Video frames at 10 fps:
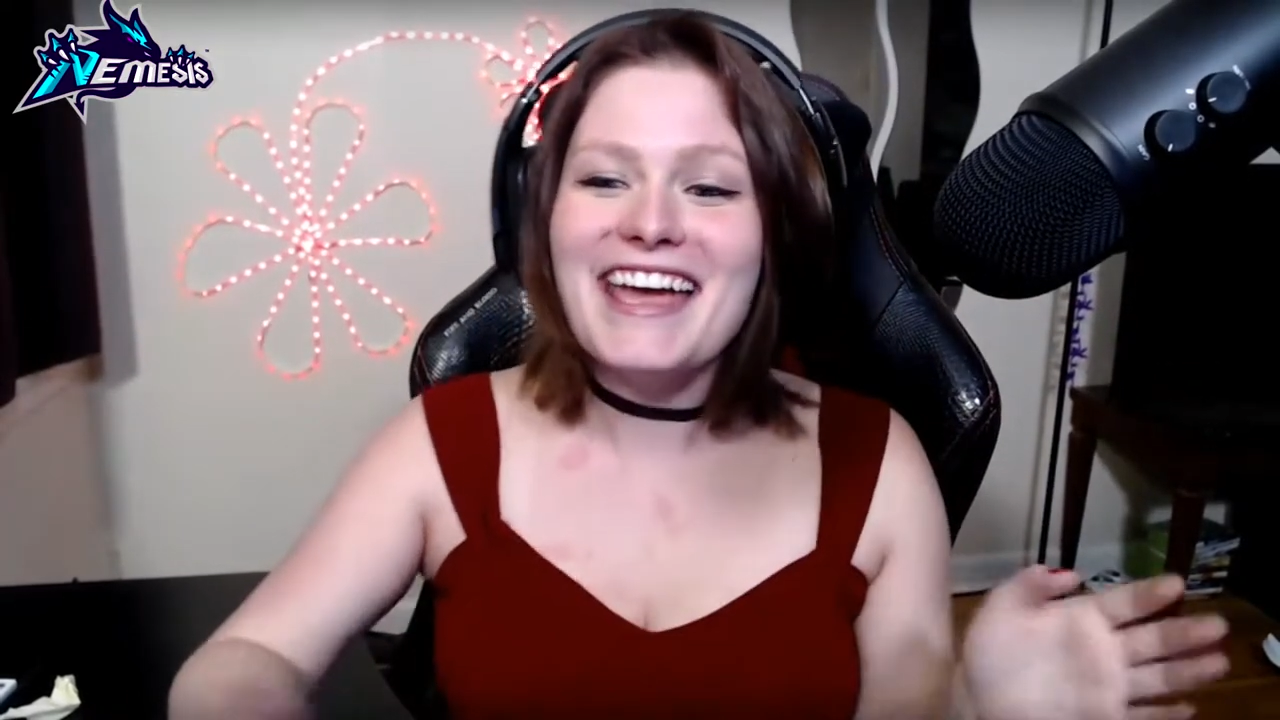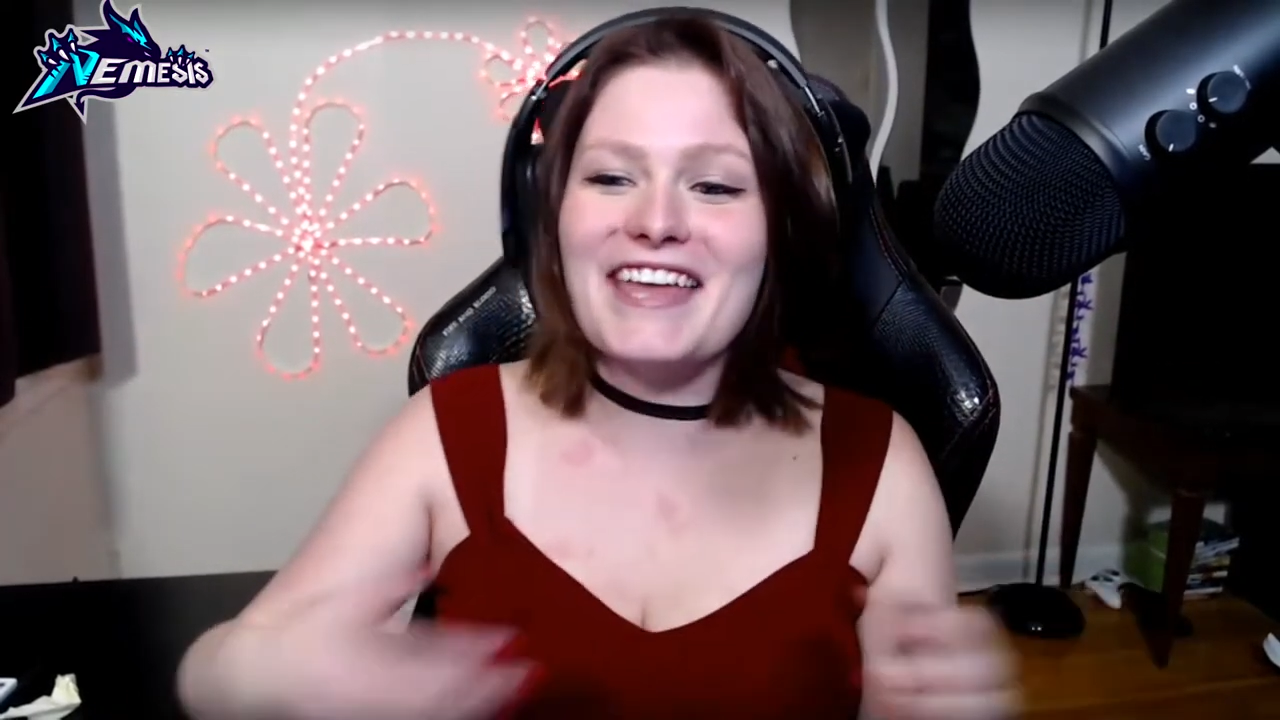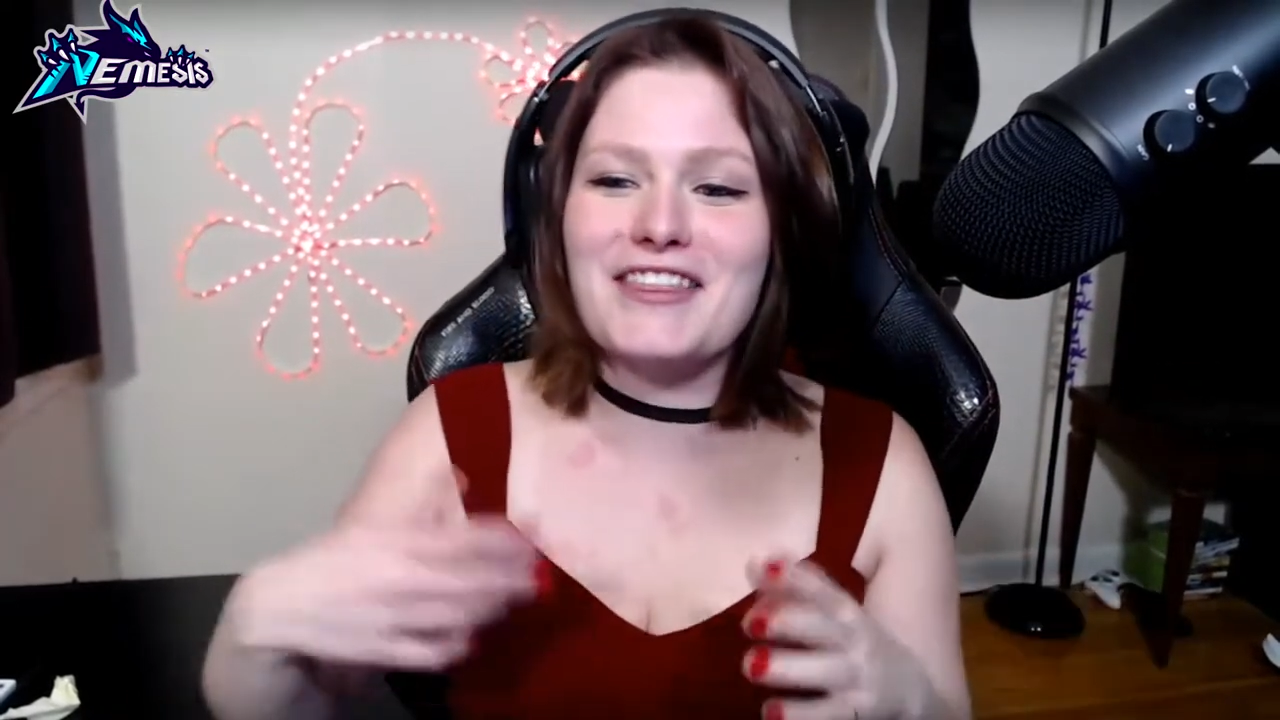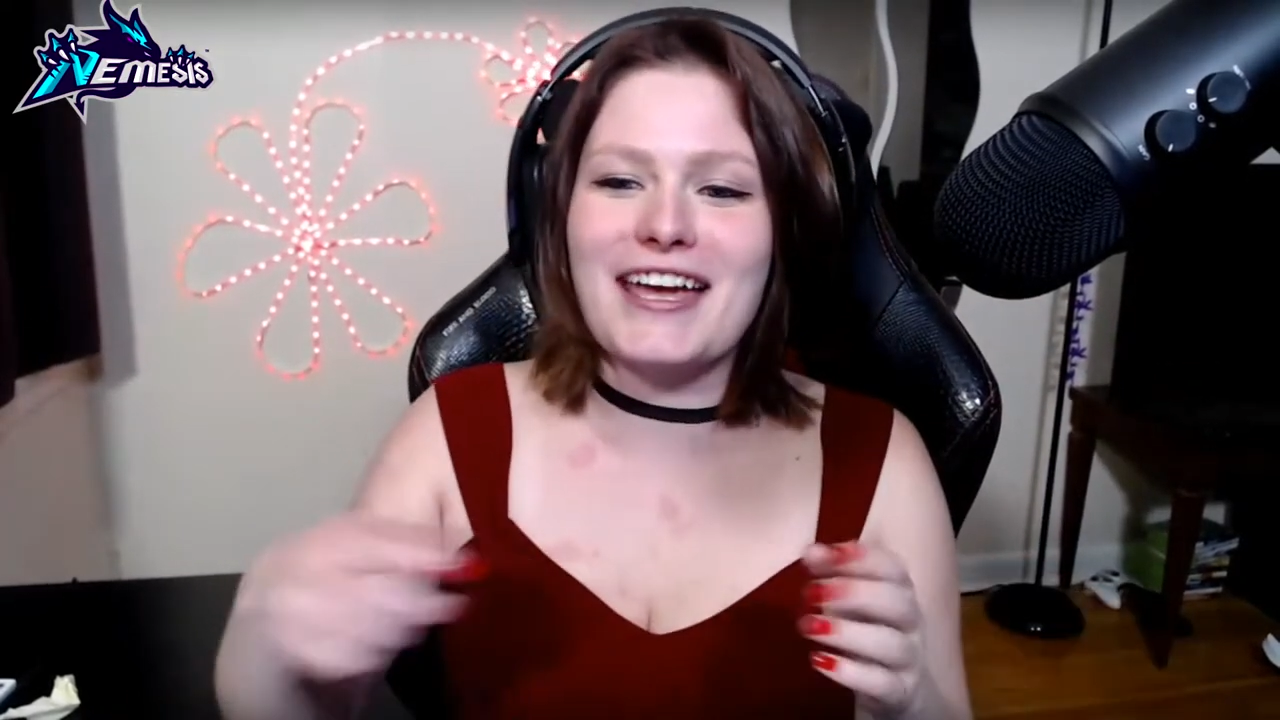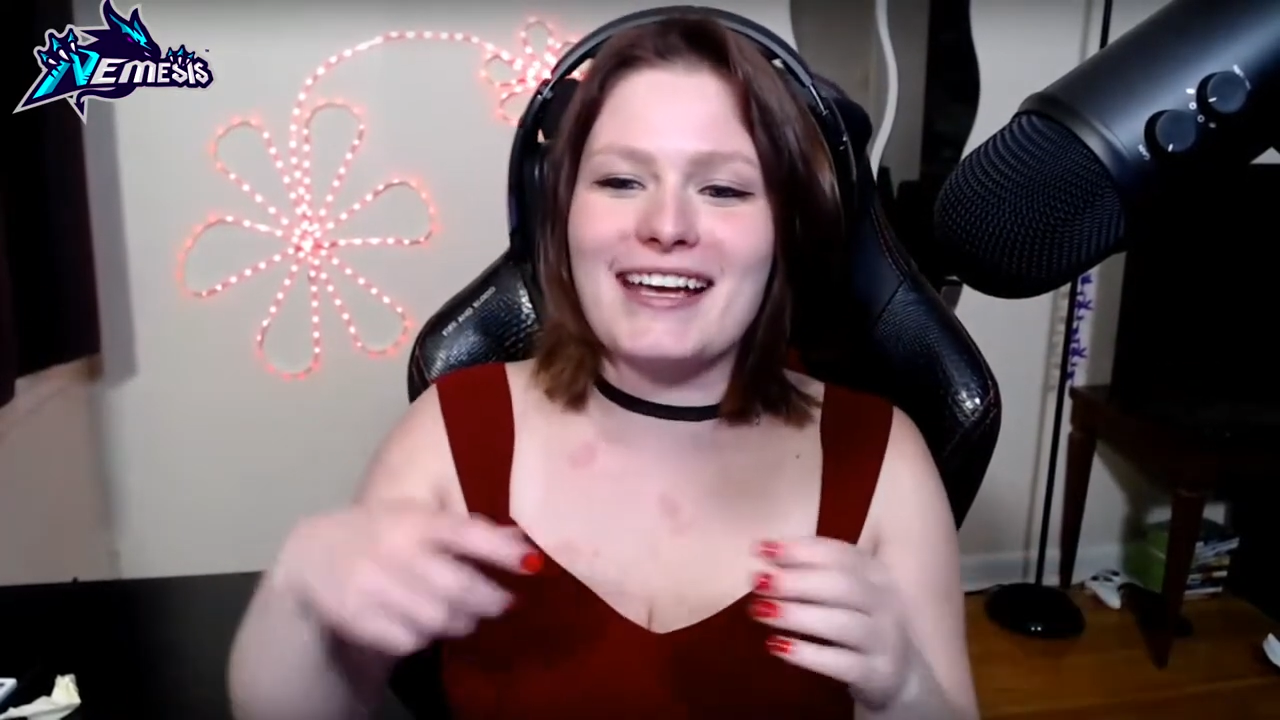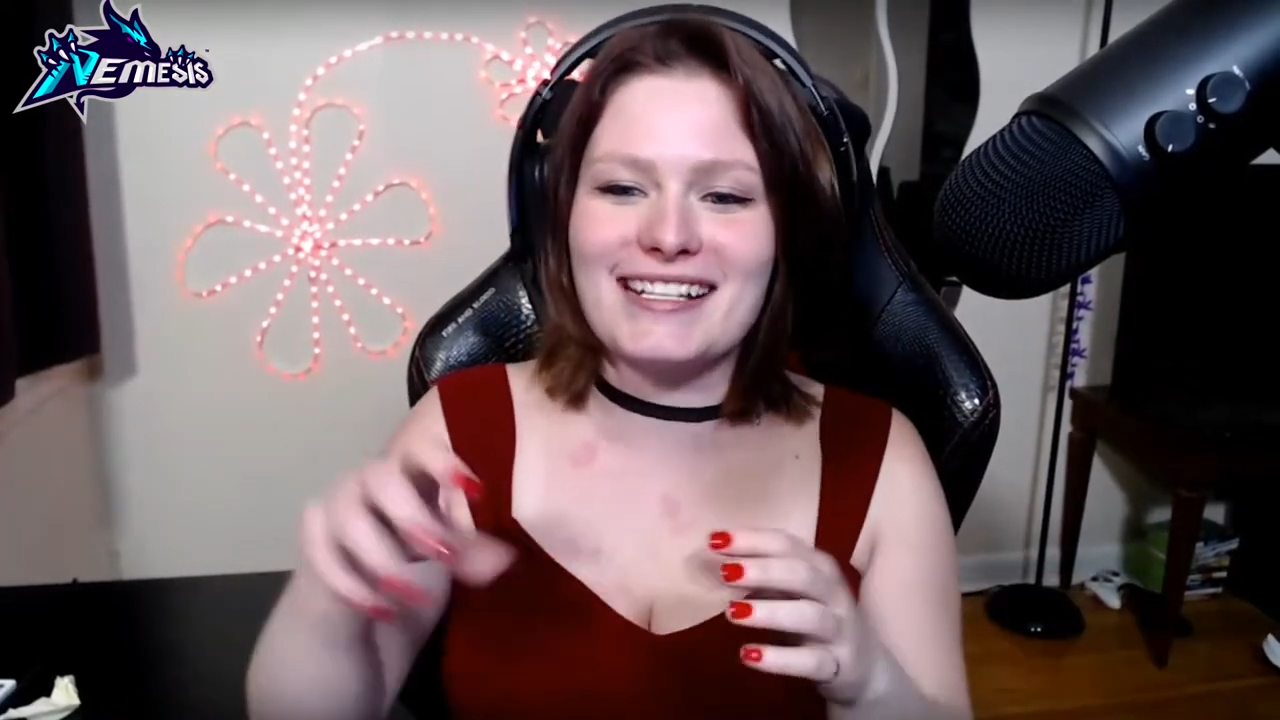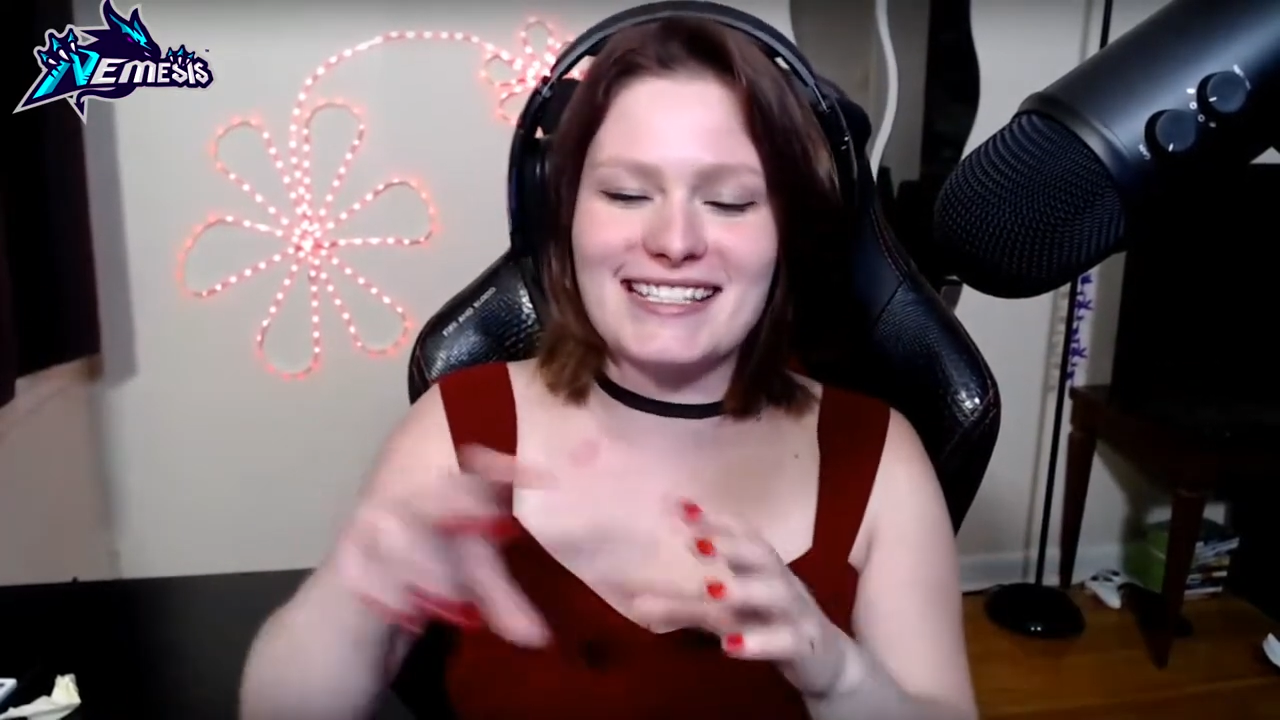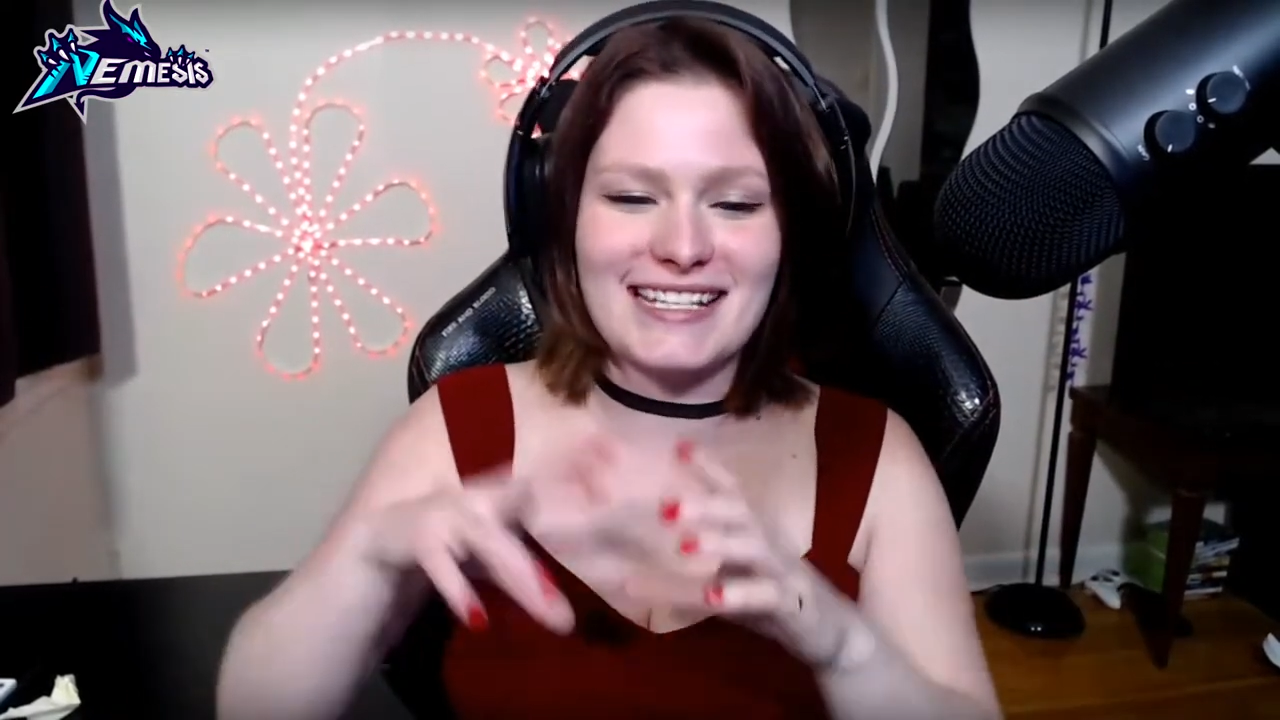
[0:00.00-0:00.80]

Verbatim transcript: it because it